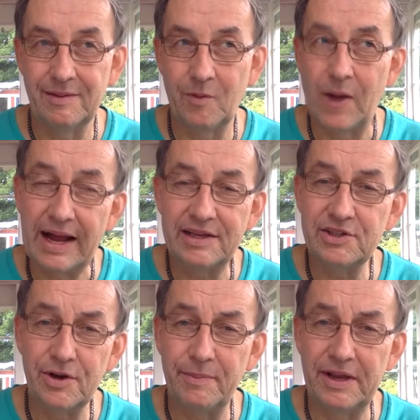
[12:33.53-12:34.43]
why
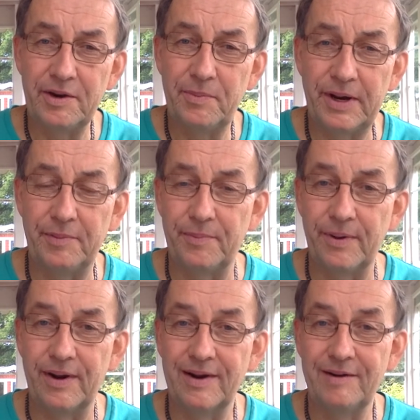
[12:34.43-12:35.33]
so many
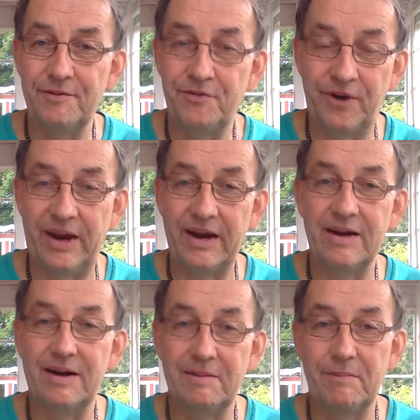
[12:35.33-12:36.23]
people
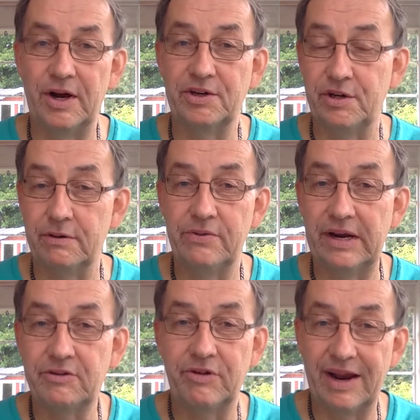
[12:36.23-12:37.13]
fear Mercury
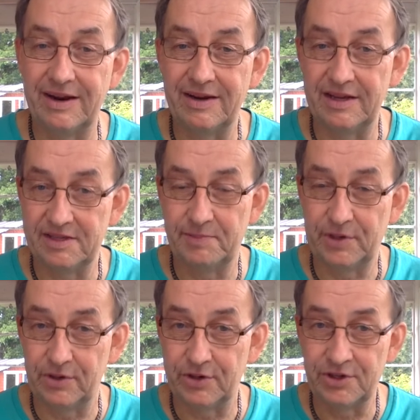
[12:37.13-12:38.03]
retrograde is
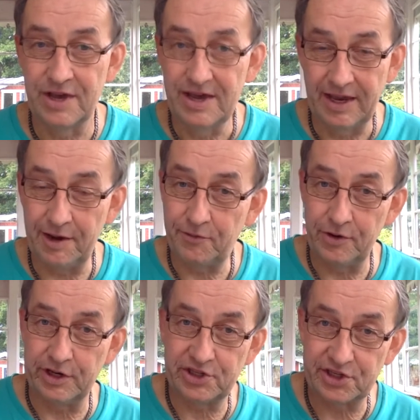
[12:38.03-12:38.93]
because if
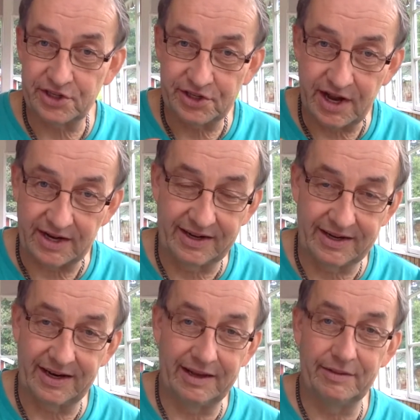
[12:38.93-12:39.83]
you are
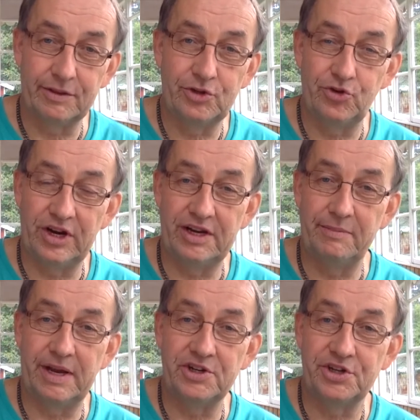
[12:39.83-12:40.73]
stuck in the
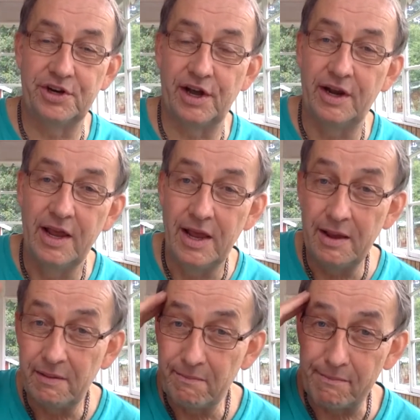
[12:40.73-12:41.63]
three-dimensional
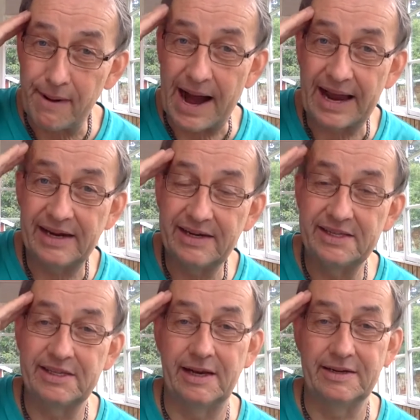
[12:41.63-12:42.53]
mind
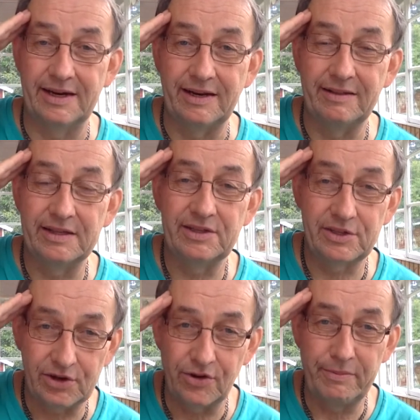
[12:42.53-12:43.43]
setting that
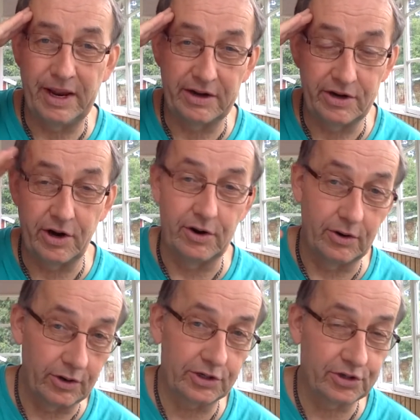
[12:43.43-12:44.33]
so many are
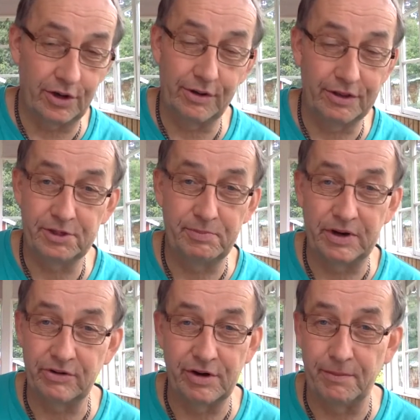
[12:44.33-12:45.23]
also on the
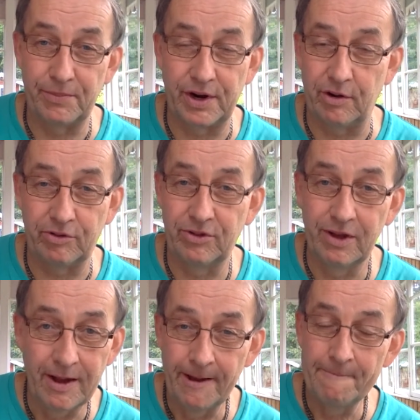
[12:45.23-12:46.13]
spiritual path,
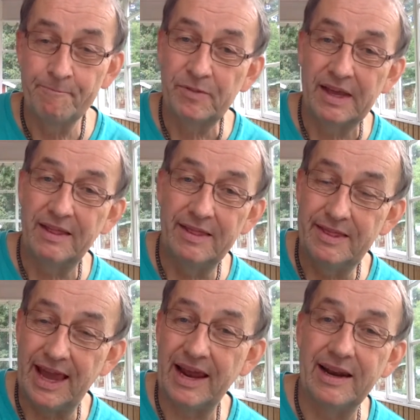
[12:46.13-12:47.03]

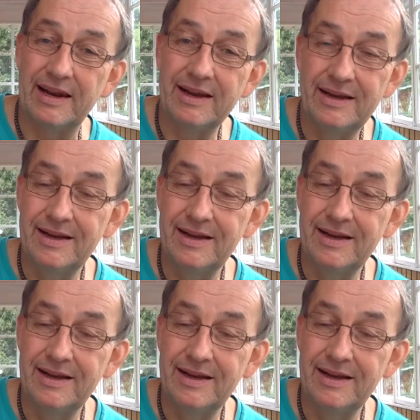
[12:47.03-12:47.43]
then